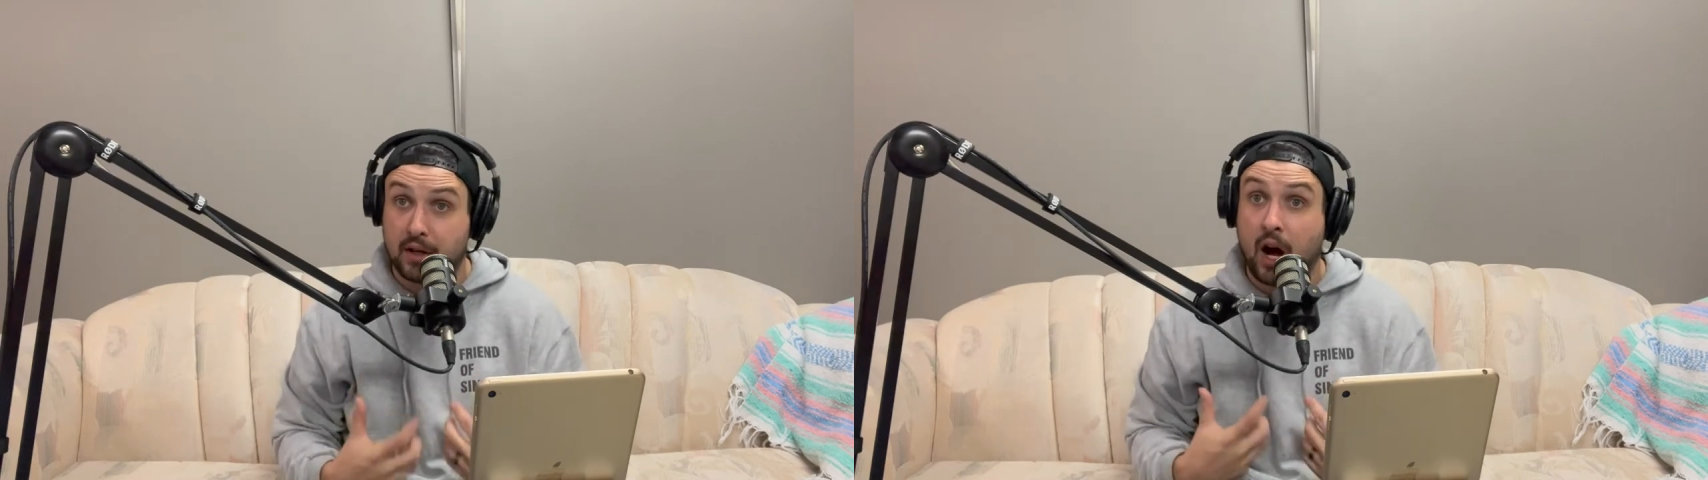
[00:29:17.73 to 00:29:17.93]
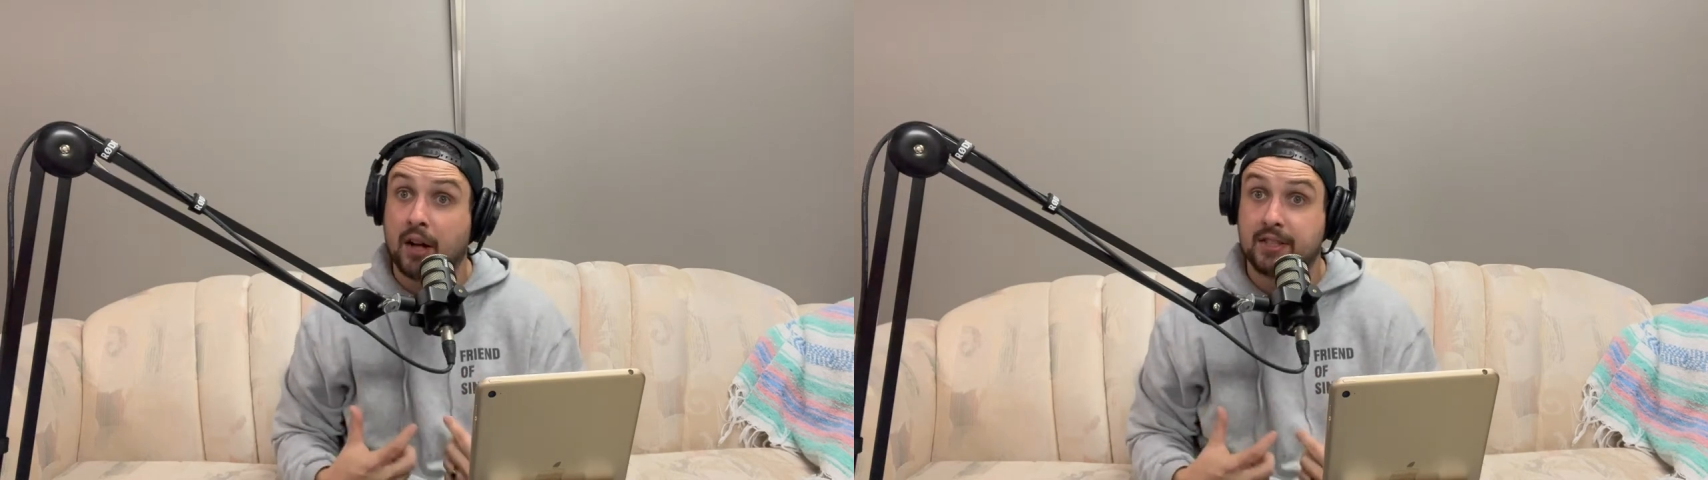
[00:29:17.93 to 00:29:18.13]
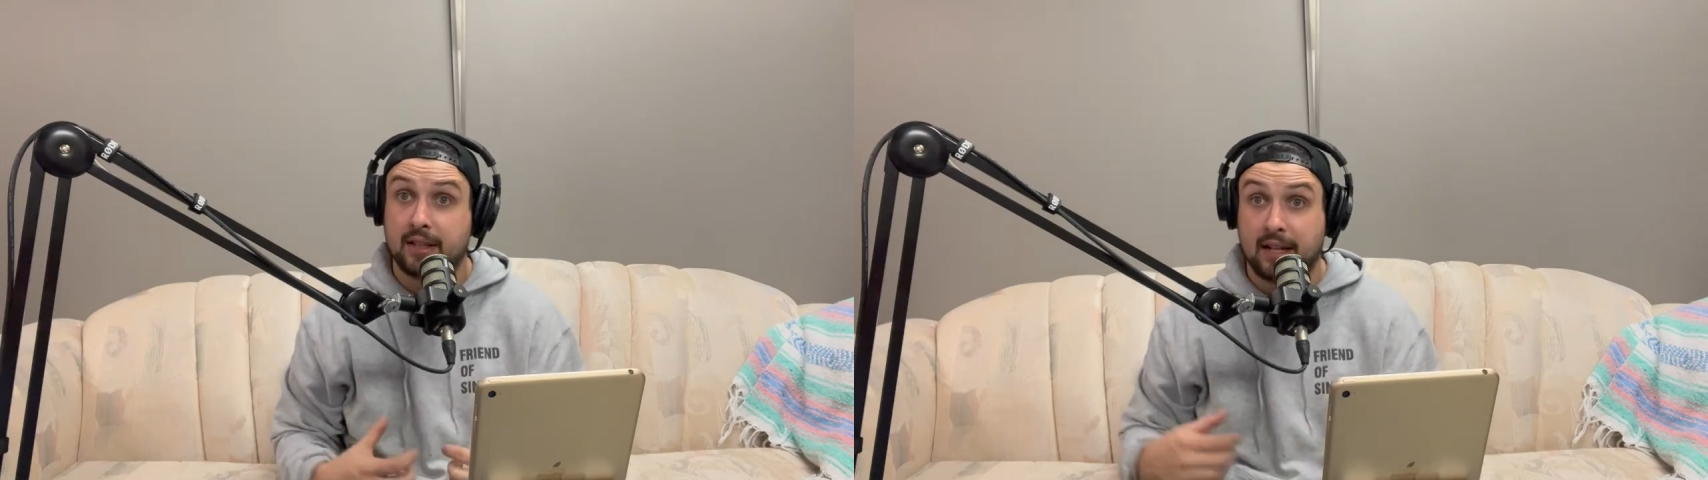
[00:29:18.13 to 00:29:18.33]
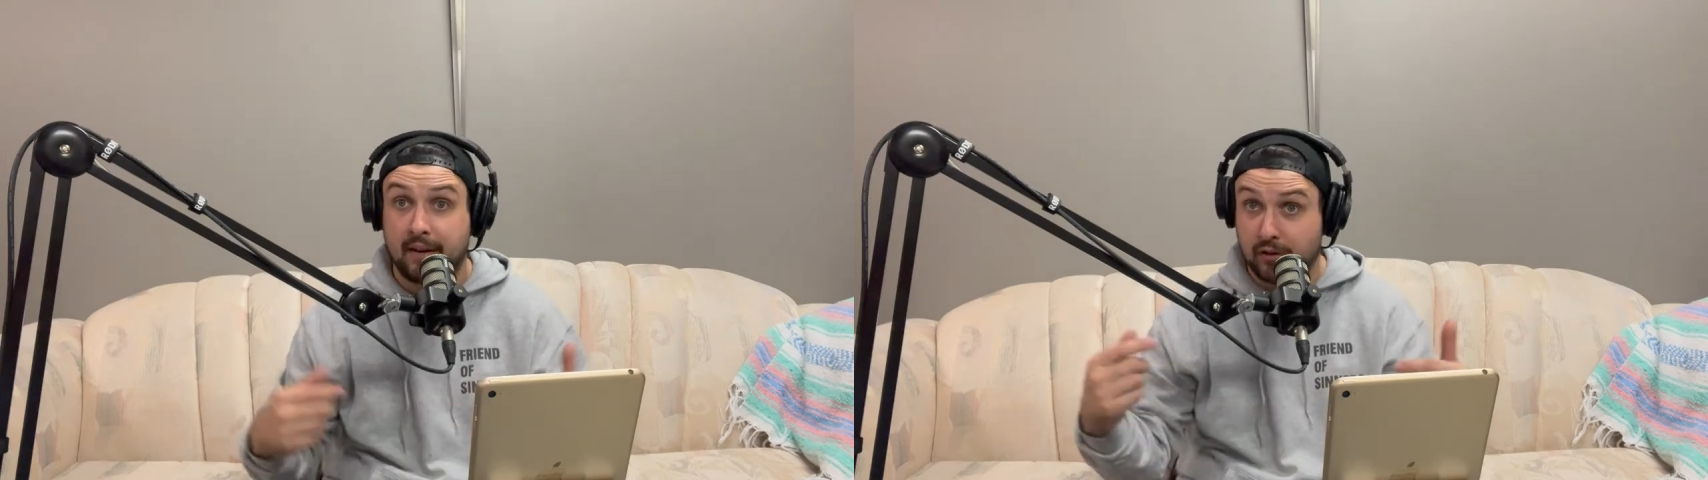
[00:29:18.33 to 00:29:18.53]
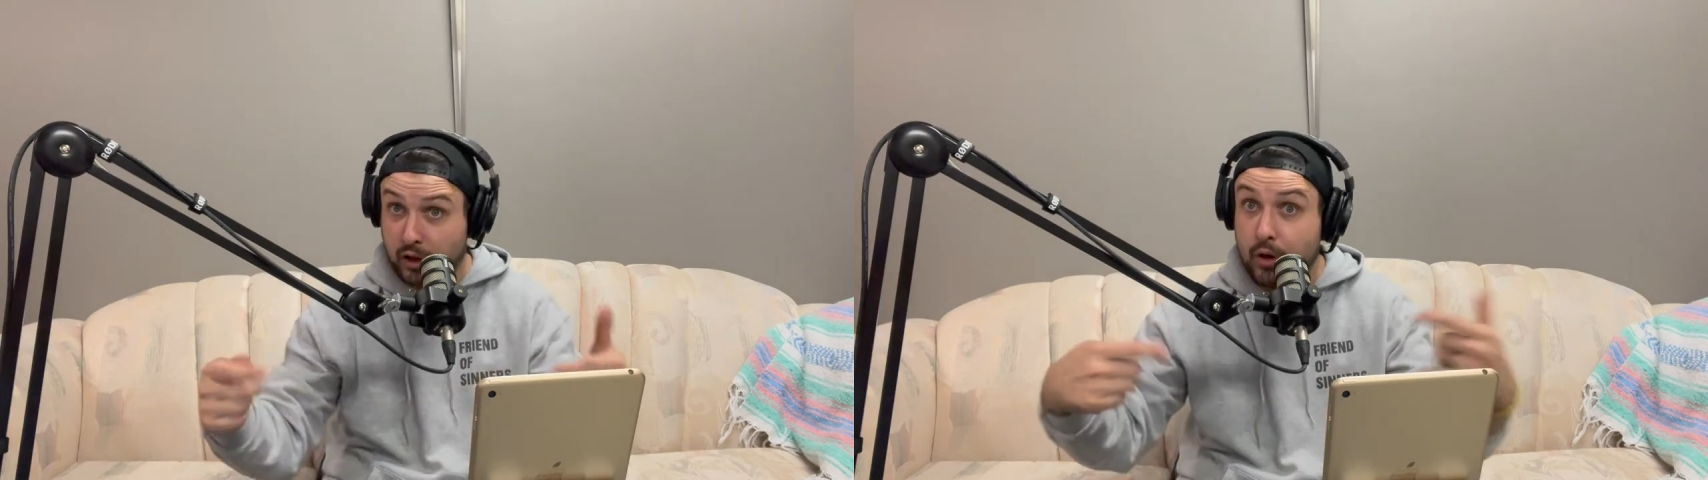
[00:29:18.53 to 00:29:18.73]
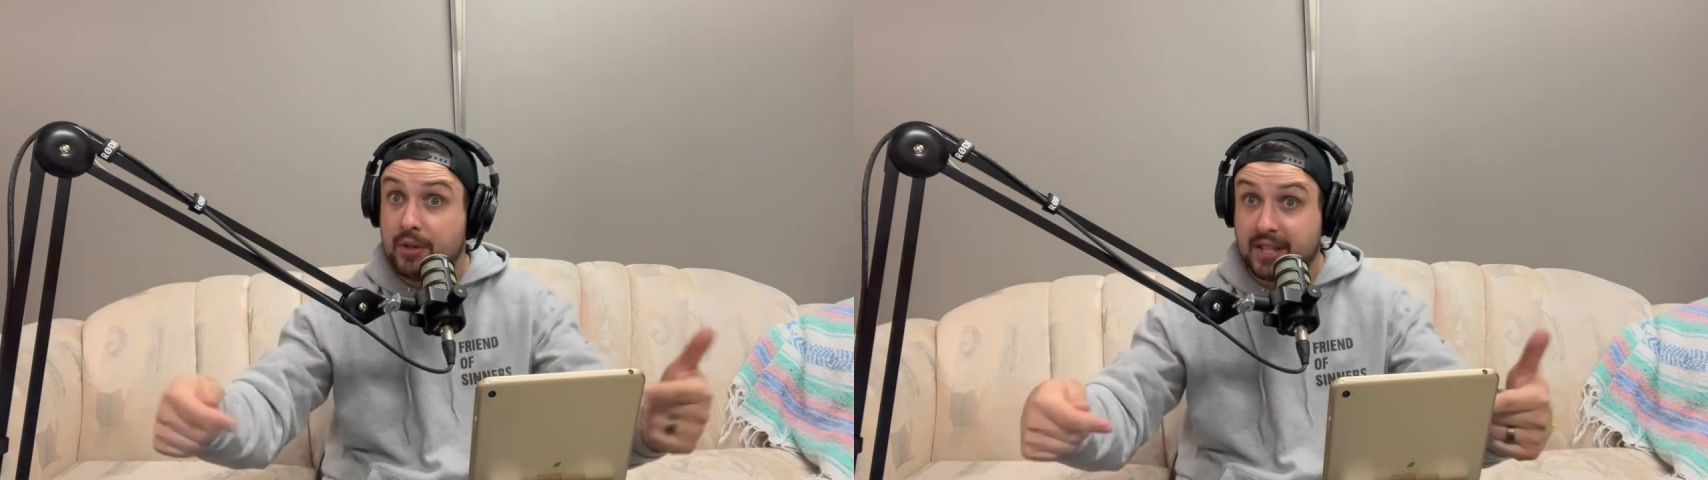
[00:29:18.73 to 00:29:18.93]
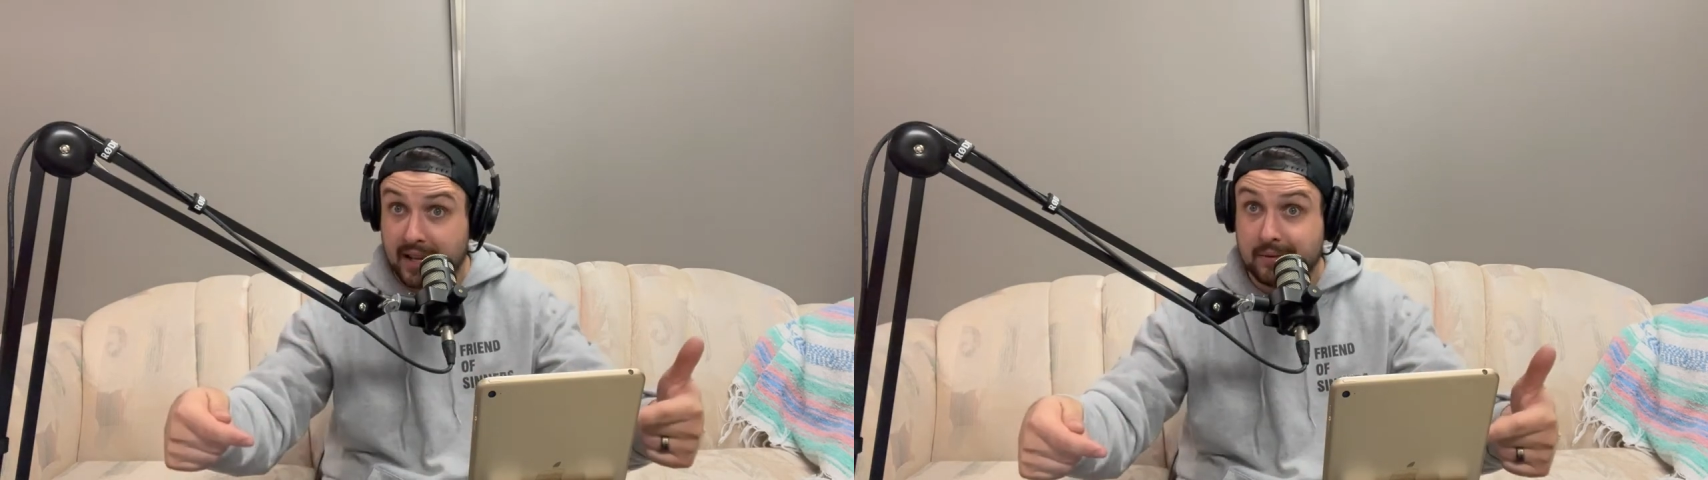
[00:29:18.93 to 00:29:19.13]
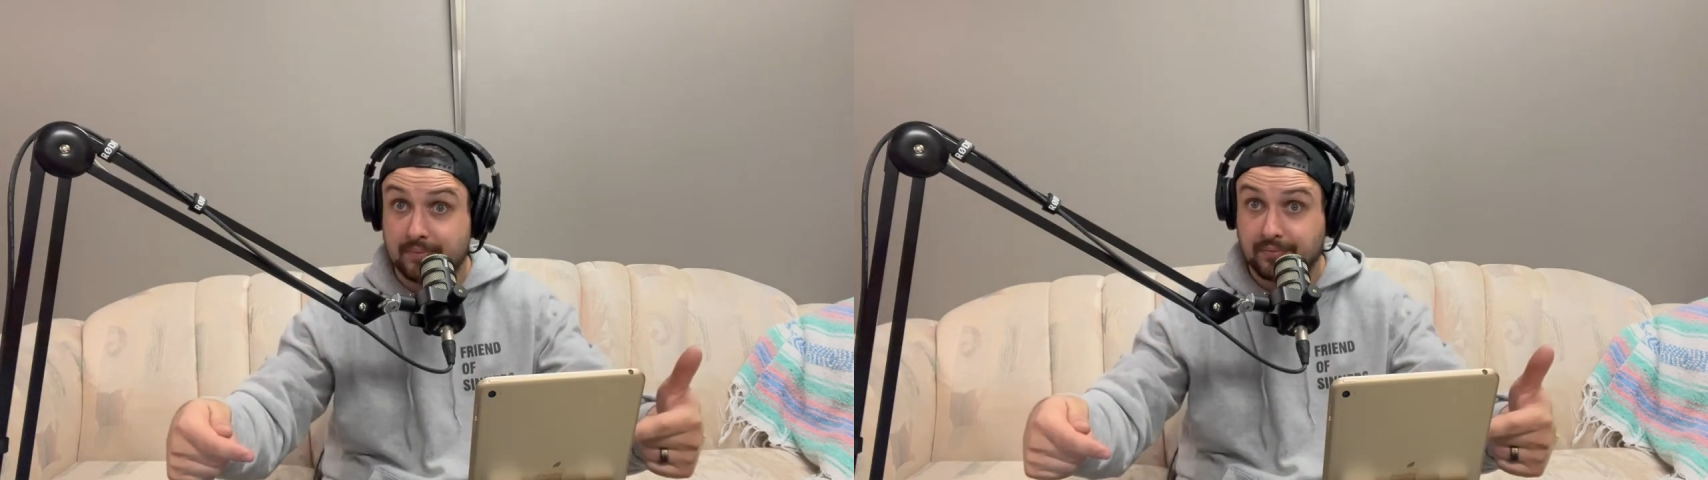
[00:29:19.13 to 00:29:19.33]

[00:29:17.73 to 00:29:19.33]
constantly of losing